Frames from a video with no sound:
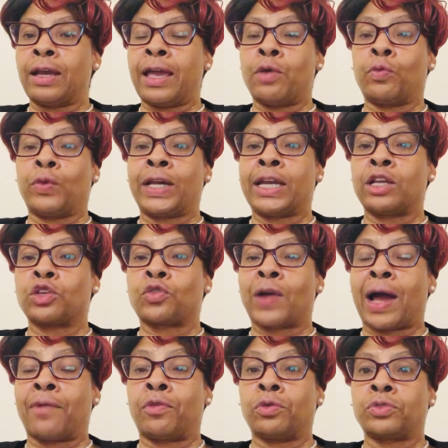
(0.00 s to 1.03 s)
and we didn't
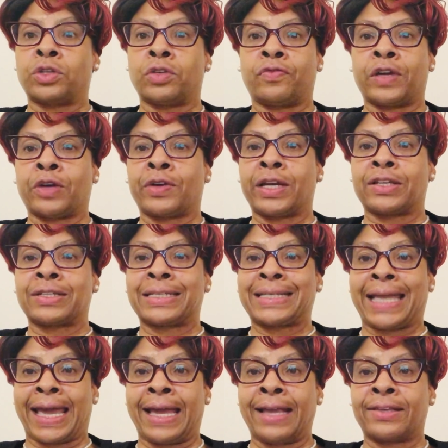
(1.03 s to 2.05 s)
travel to various
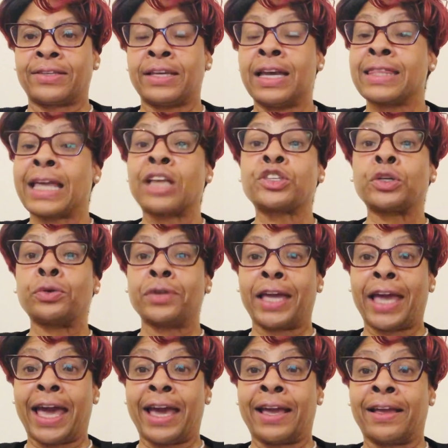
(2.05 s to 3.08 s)
states, that's
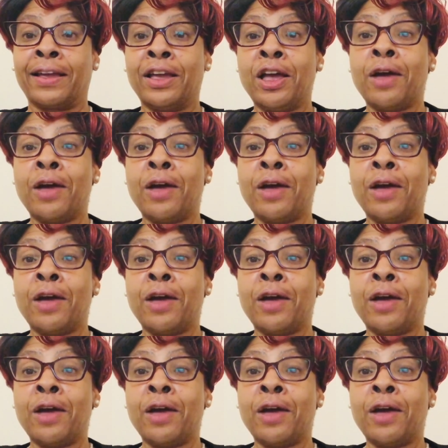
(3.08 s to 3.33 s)
okay.